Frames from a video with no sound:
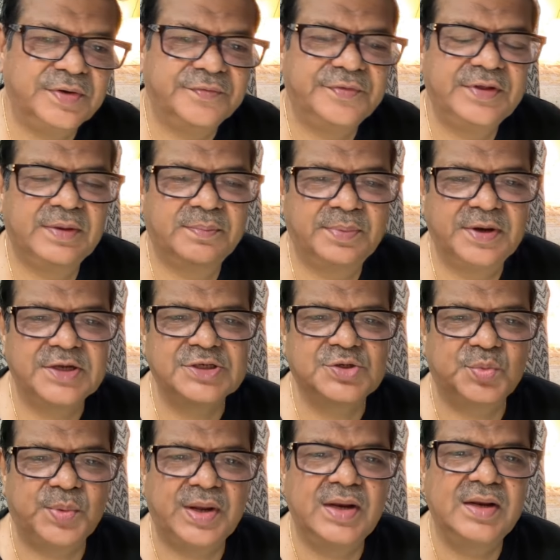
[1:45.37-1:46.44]
If they are placed
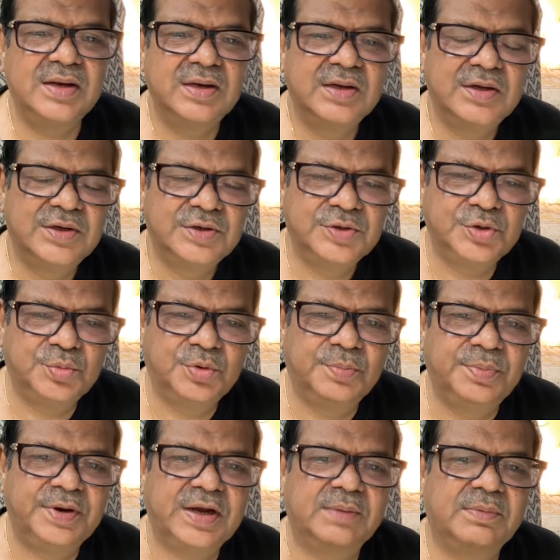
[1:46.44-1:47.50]
well, you would
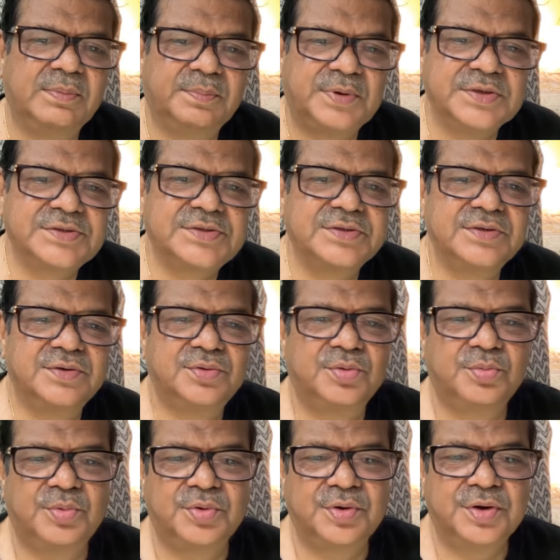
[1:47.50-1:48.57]
become a person who
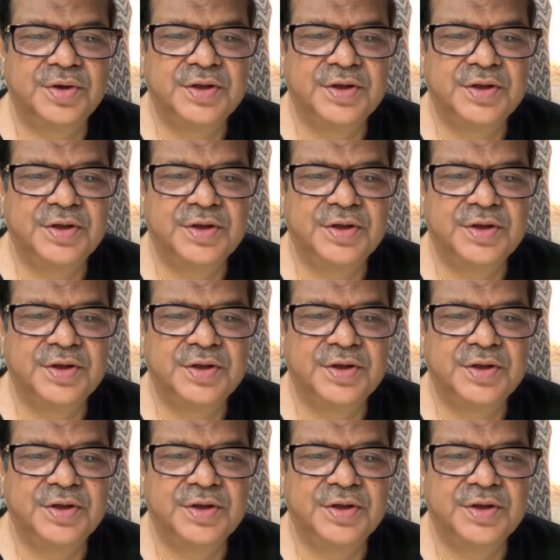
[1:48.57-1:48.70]
would